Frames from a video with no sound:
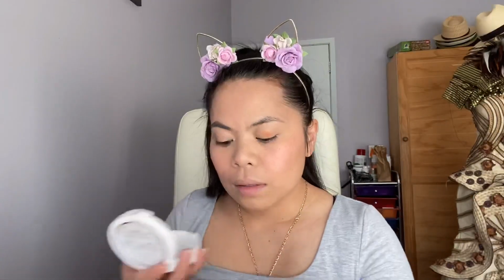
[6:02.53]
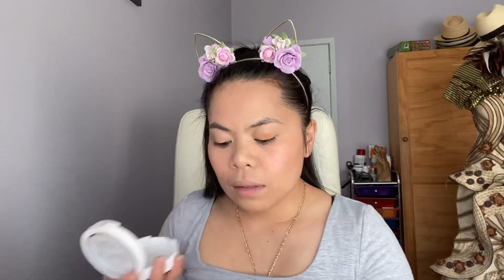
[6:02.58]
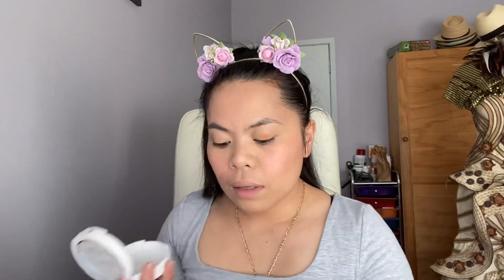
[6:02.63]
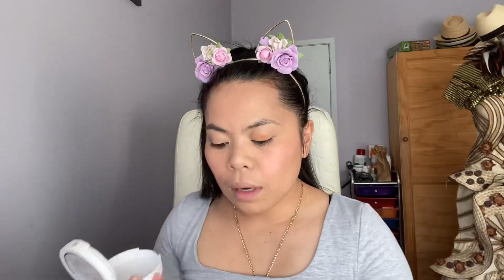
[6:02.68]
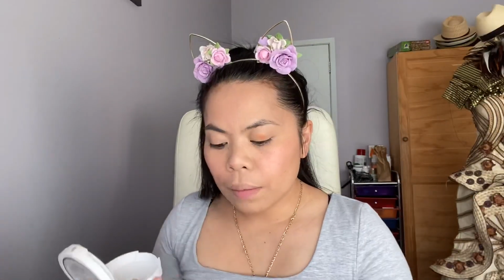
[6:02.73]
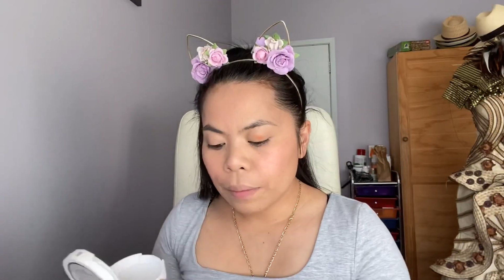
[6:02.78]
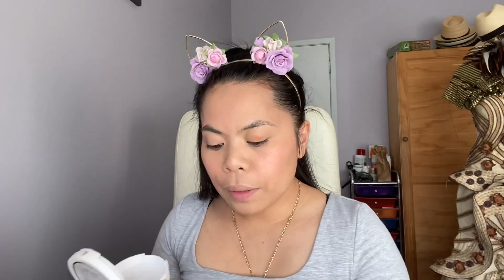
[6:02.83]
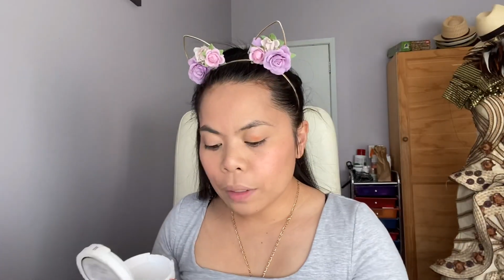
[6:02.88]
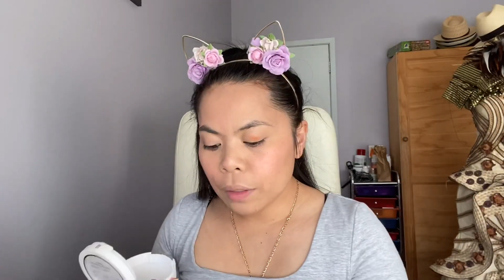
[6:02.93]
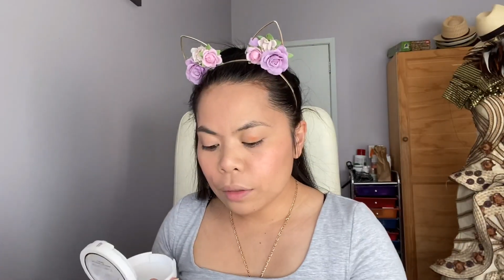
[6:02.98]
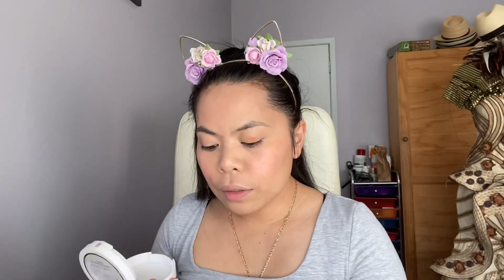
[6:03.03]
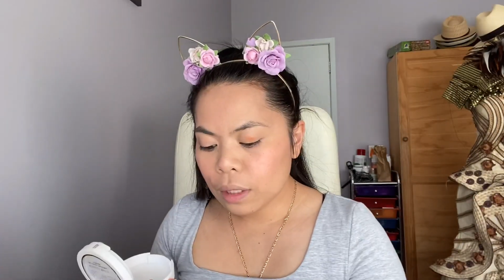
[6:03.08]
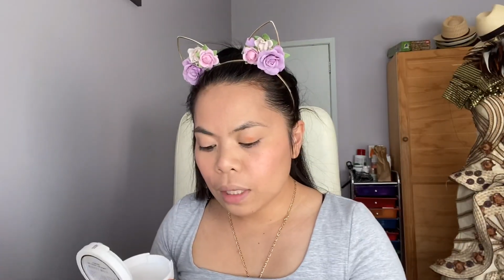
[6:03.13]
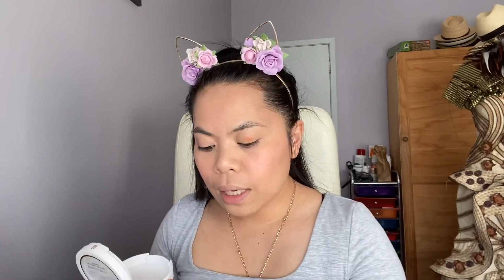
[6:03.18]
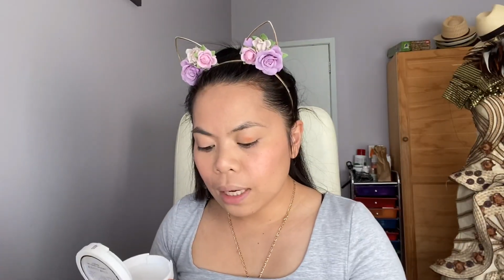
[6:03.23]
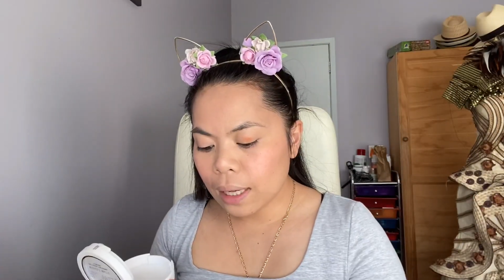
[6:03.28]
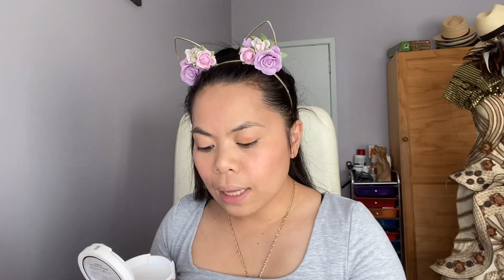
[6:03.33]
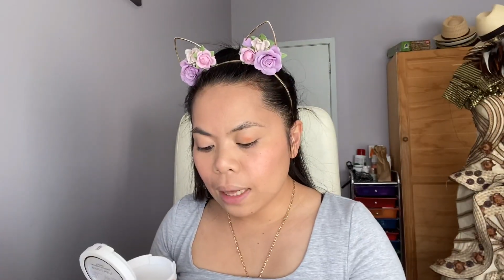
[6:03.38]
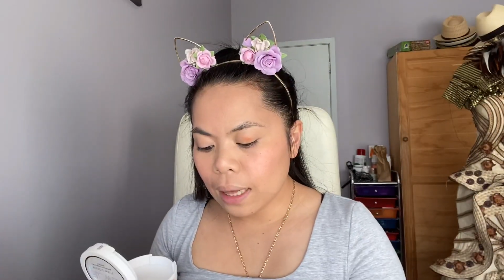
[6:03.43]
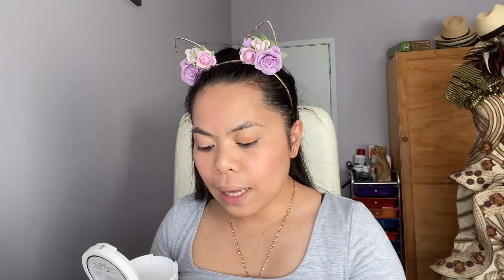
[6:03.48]
I'll be
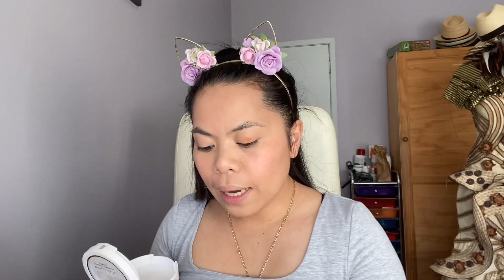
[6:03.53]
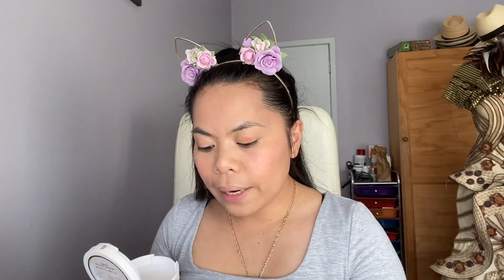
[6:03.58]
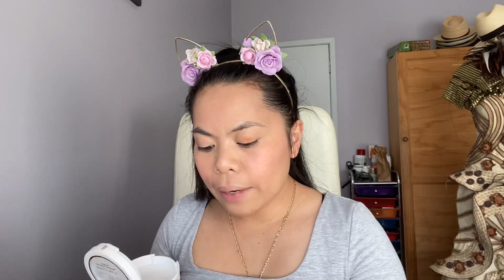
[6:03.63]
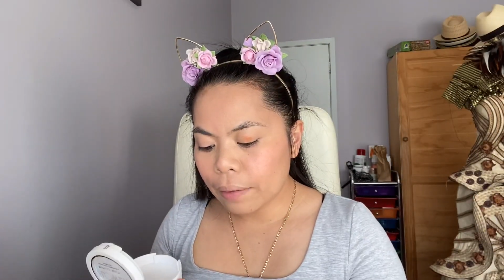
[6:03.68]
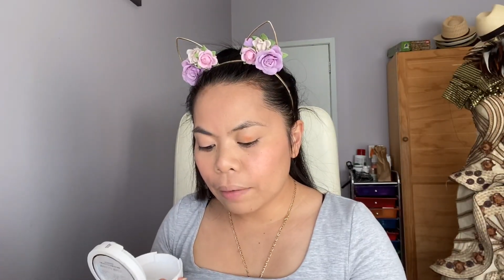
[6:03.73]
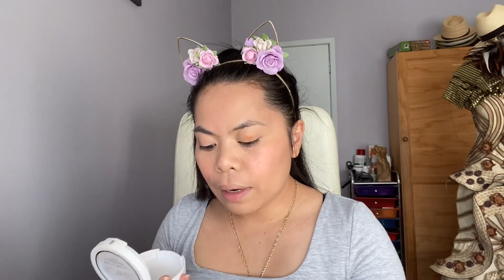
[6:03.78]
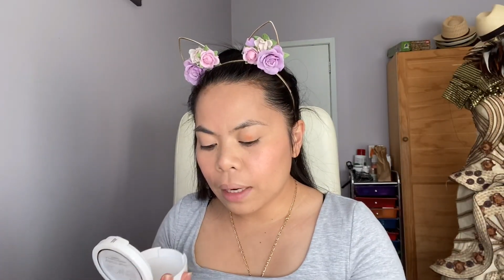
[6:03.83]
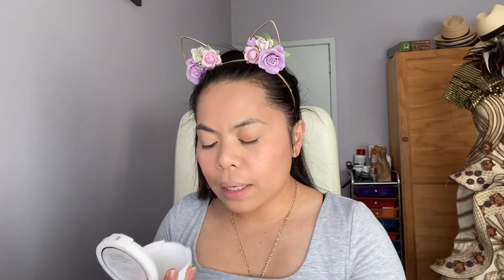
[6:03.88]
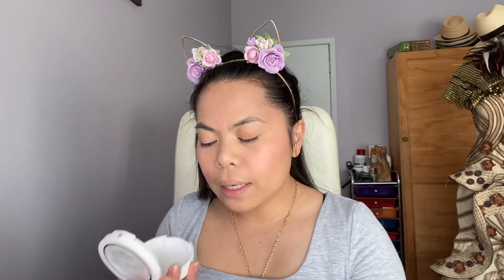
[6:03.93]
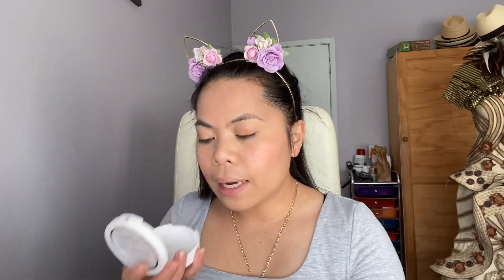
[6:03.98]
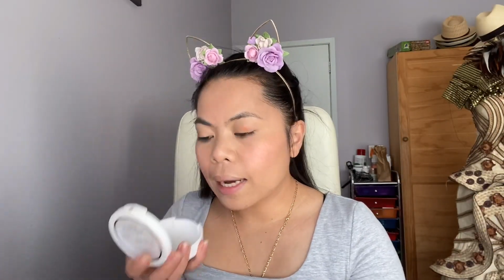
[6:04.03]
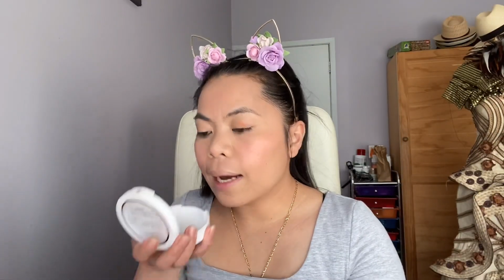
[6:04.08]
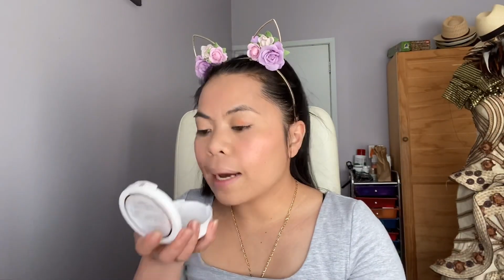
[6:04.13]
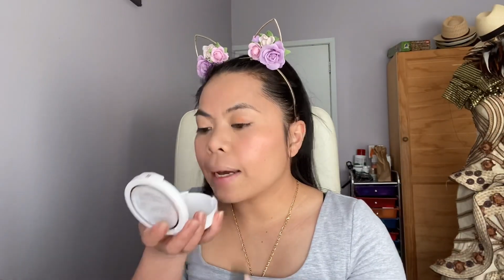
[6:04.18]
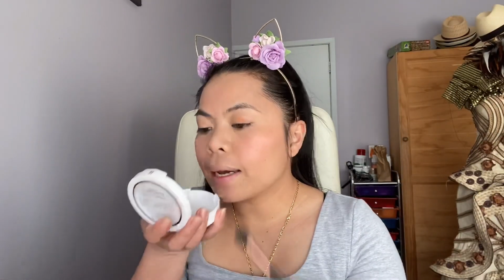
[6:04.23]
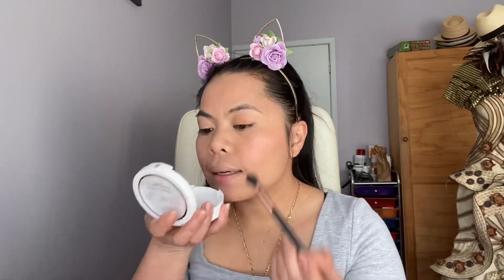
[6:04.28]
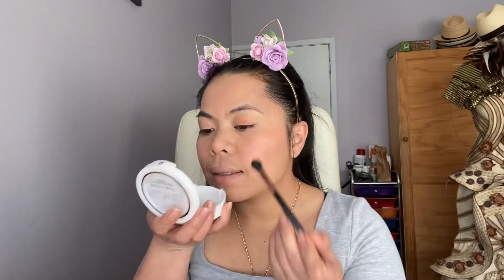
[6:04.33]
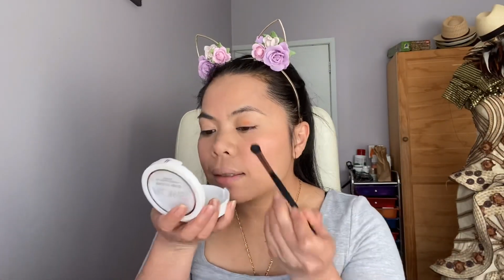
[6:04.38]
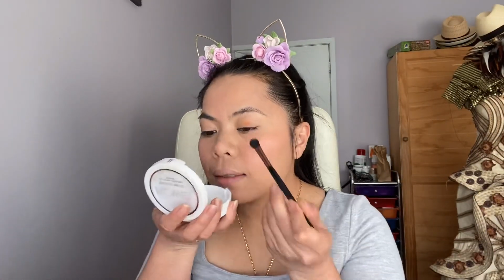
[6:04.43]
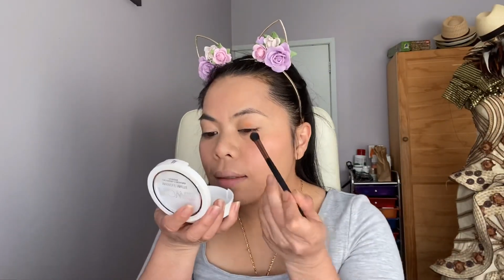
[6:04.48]
using a light one,
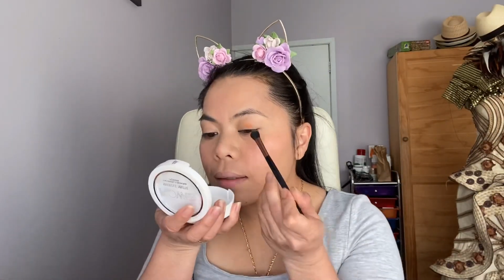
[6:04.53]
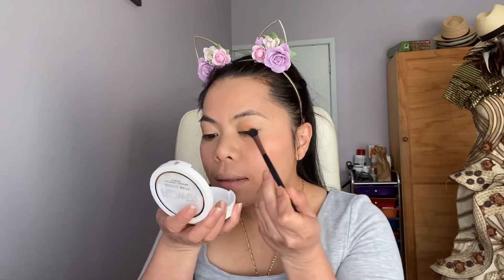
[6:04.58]
guys.